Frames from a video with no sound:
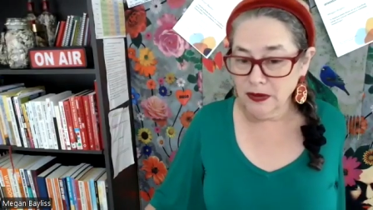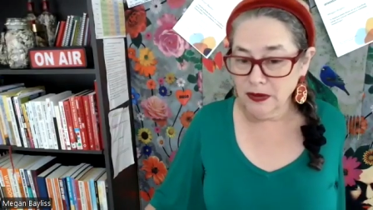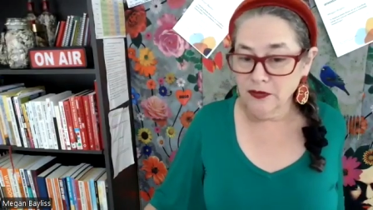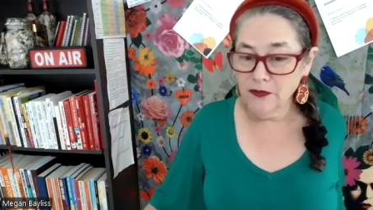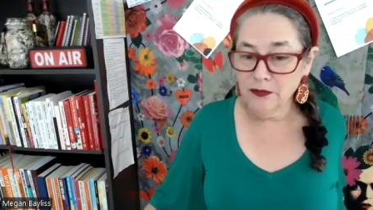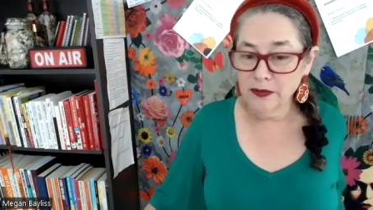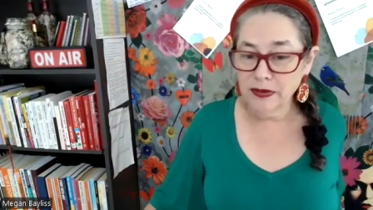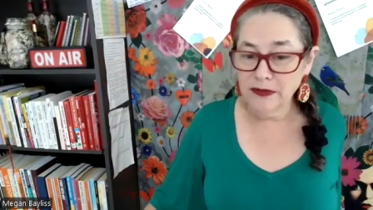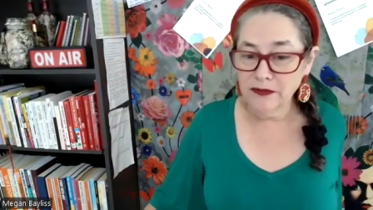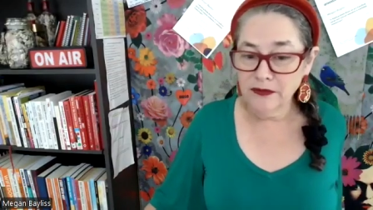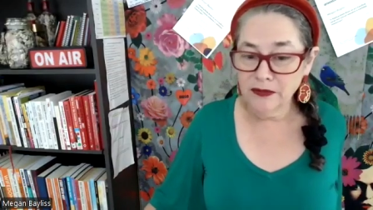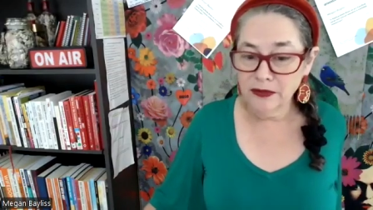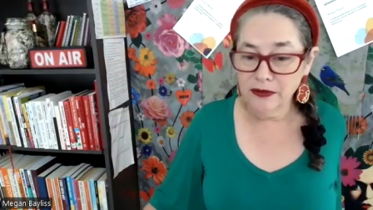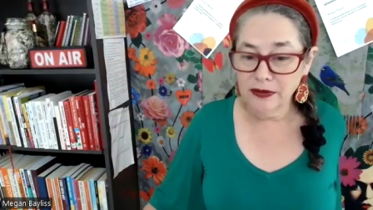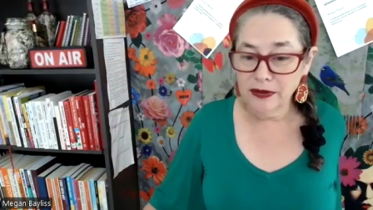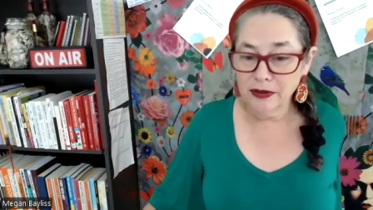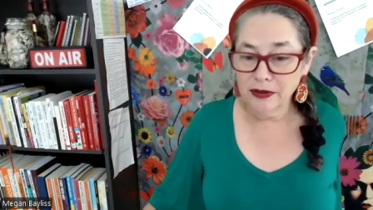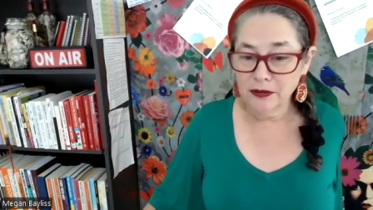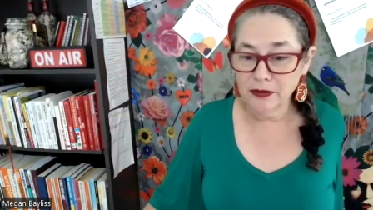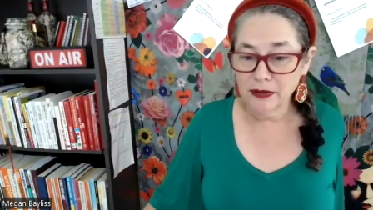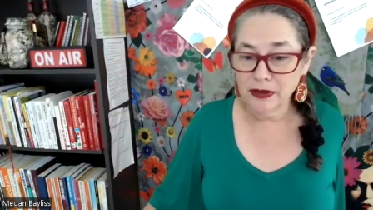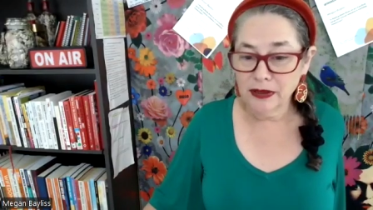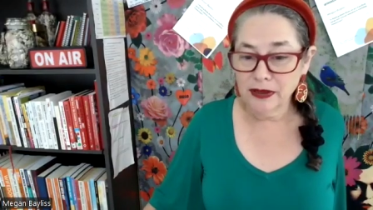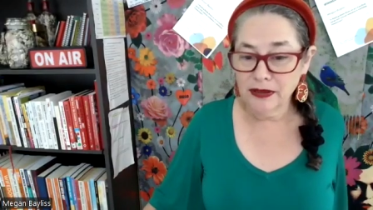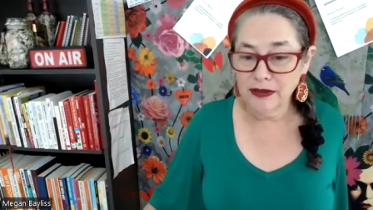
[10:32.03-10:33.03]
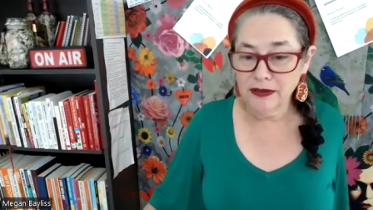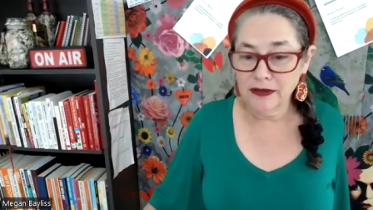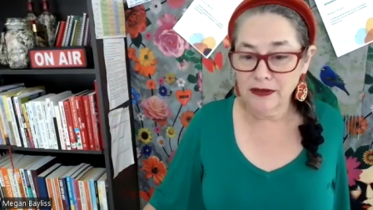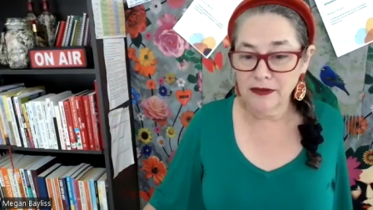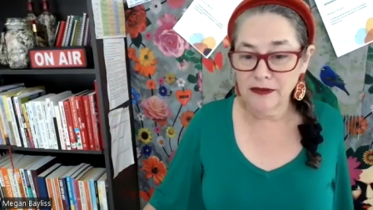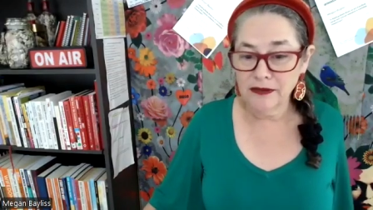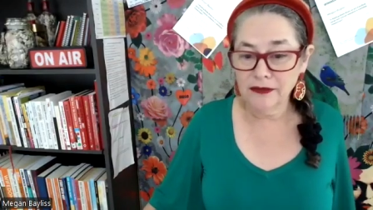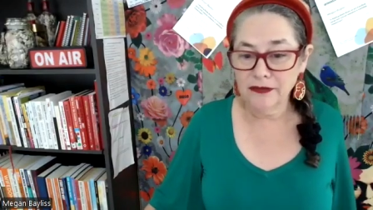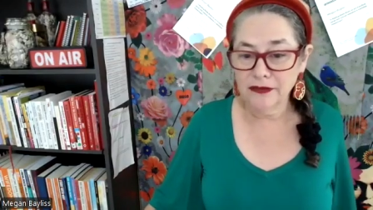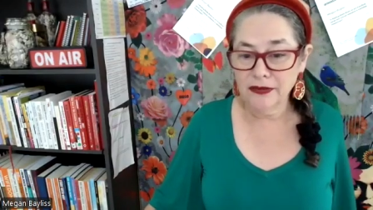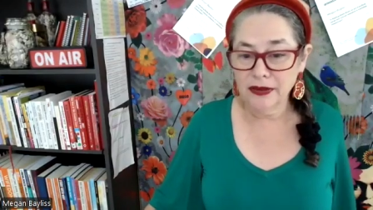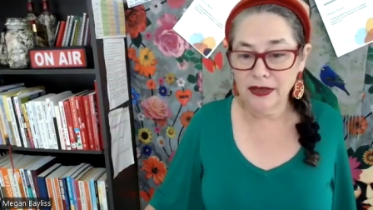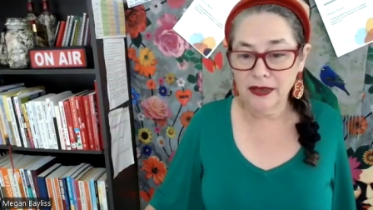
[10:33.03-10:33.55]
You've been very
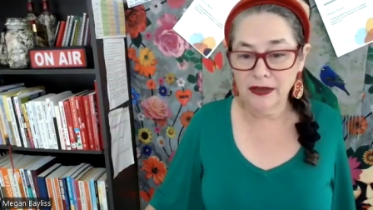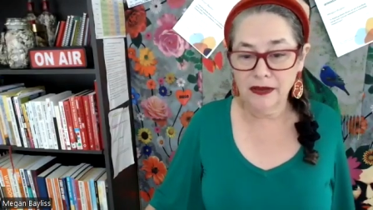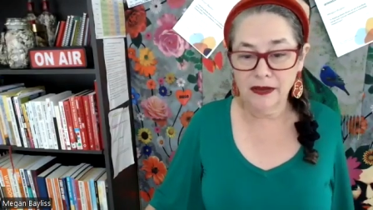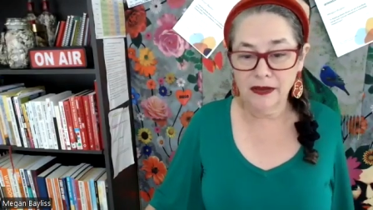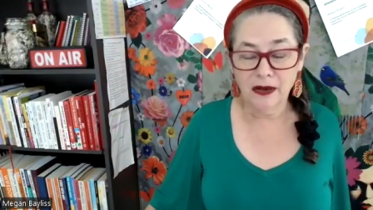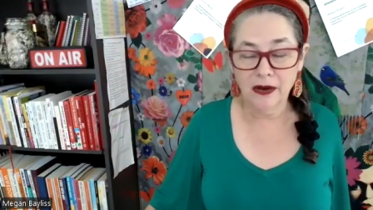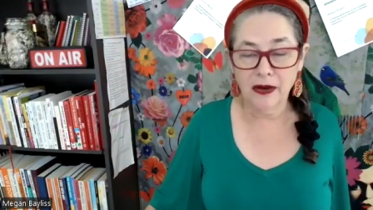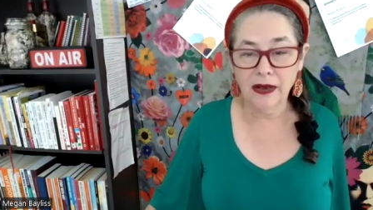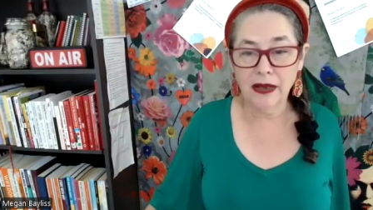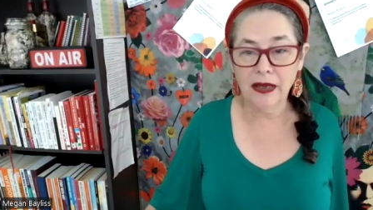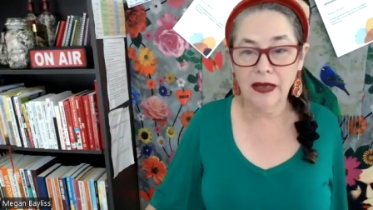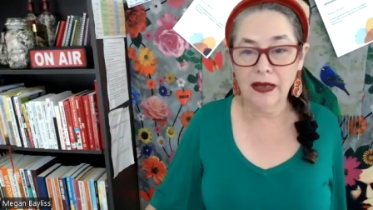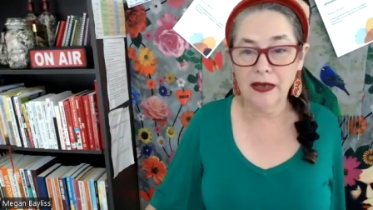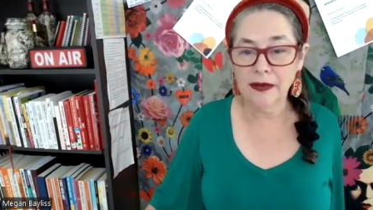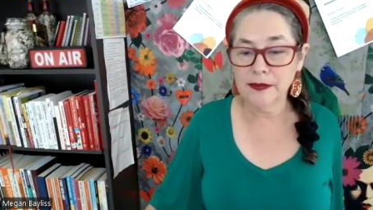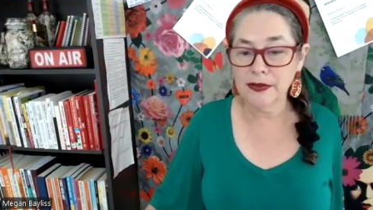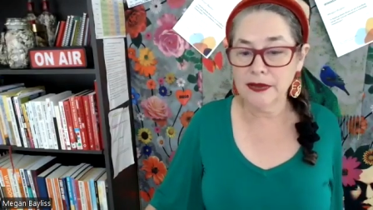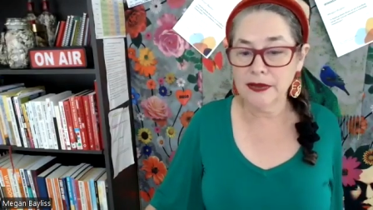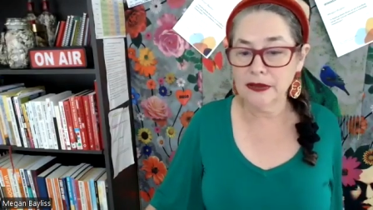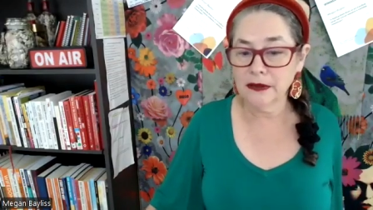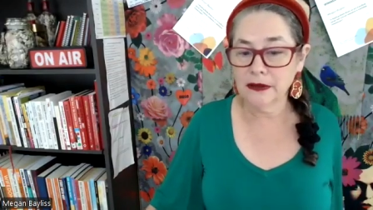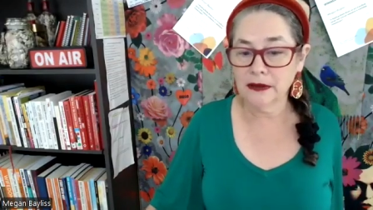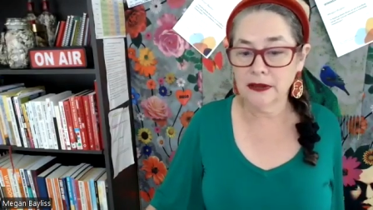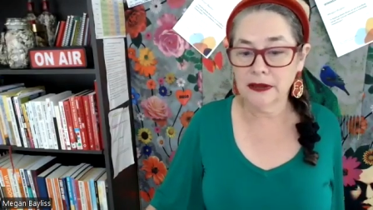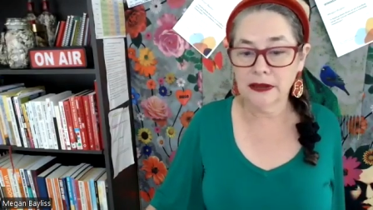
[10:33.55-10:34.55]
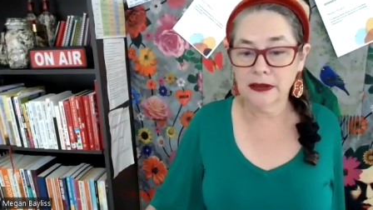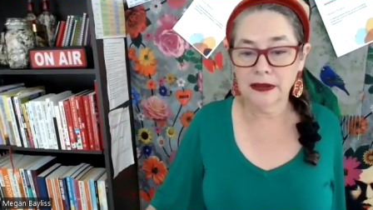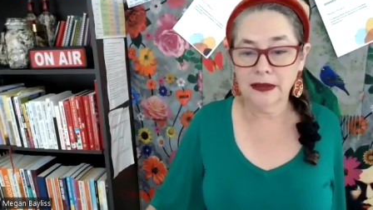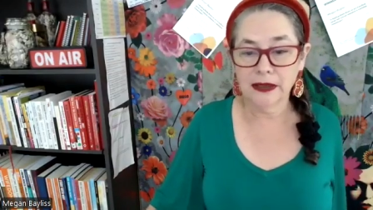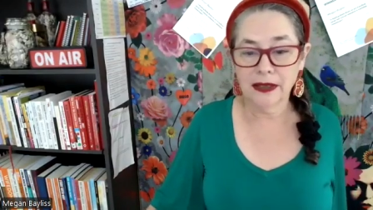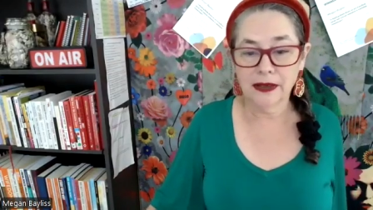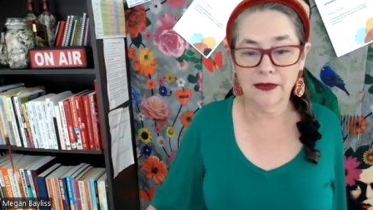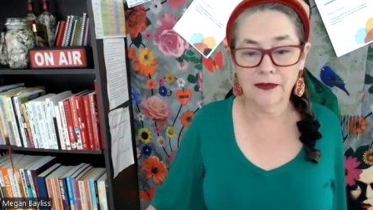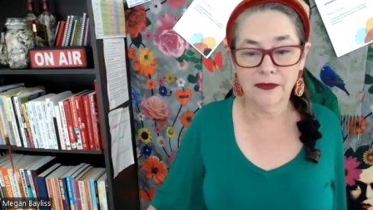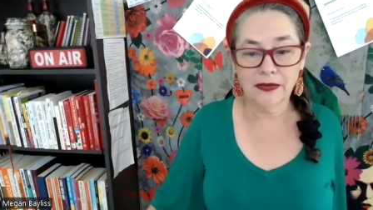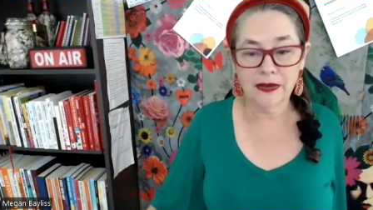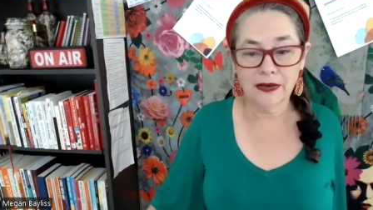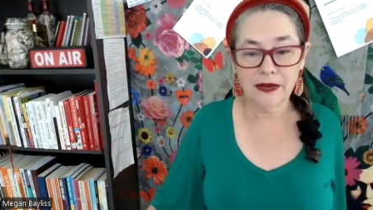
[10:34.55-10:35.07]
creative, and I absolutely
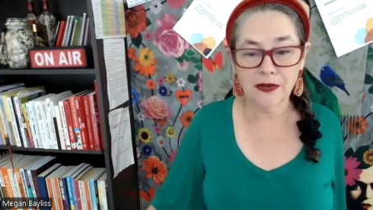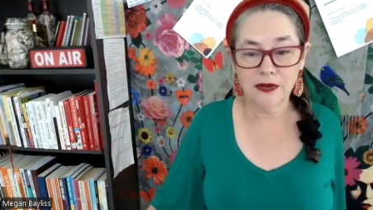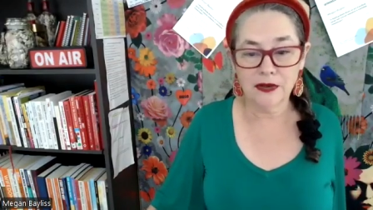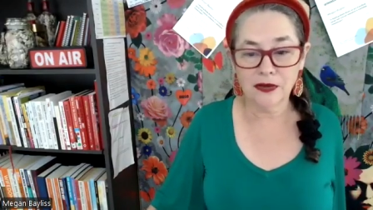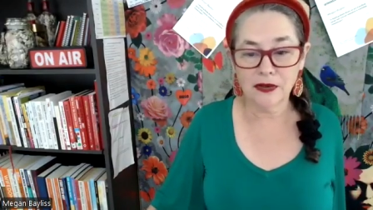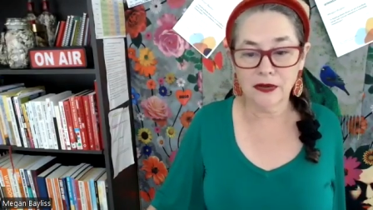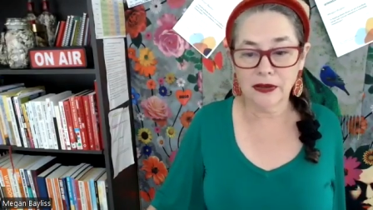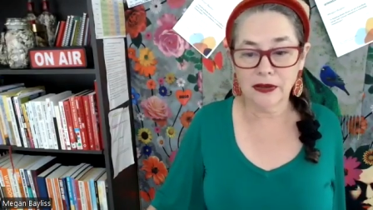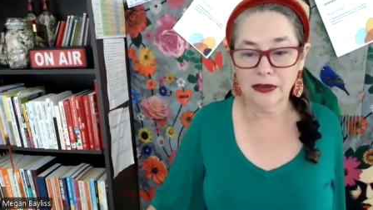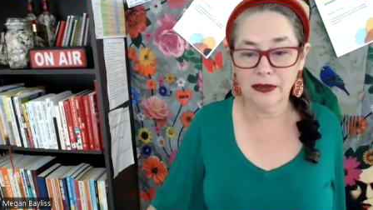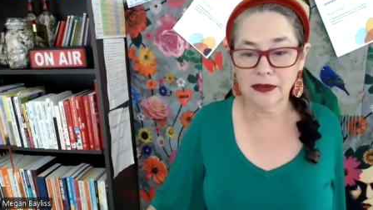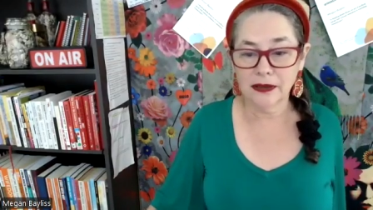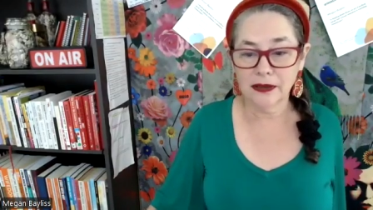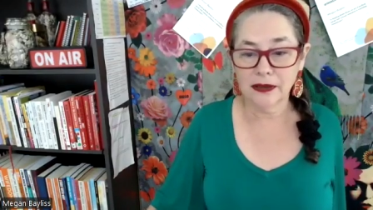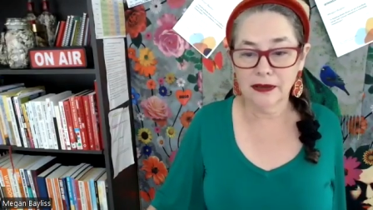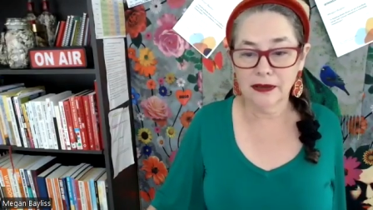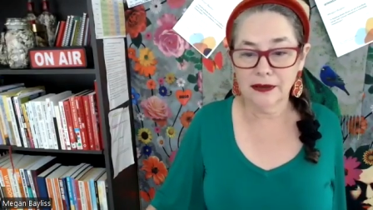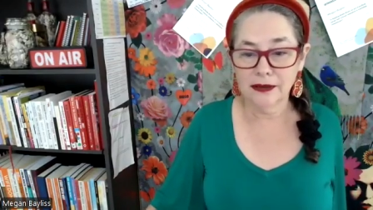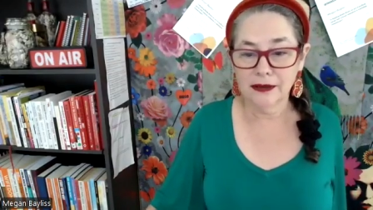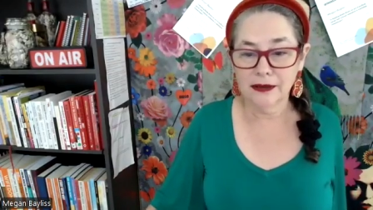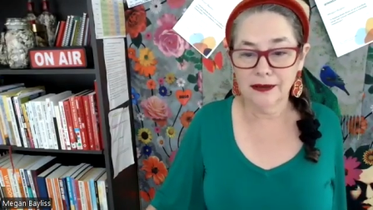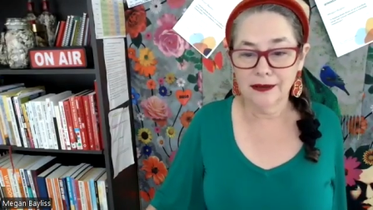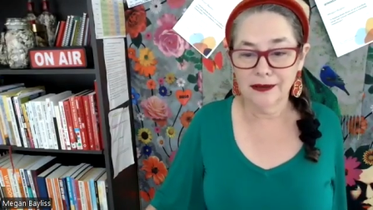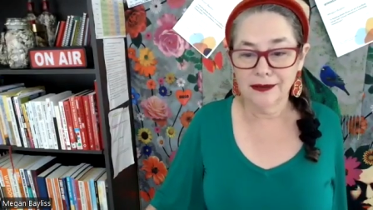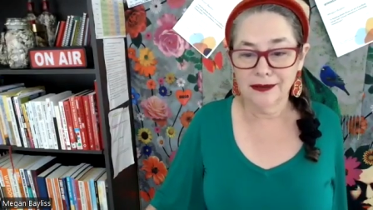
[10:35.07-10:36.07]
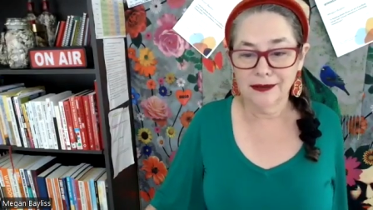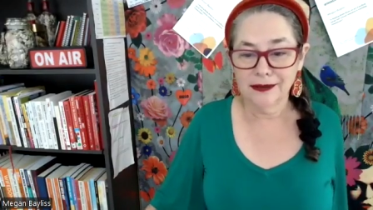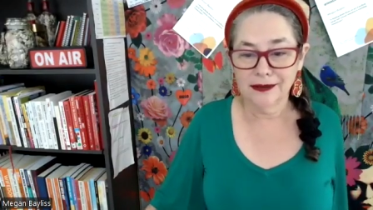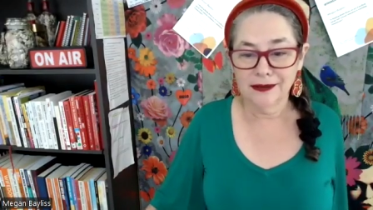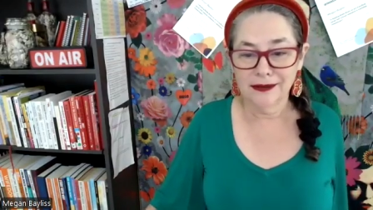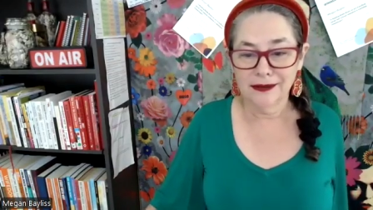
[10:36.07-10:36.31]
love that tree. Uh,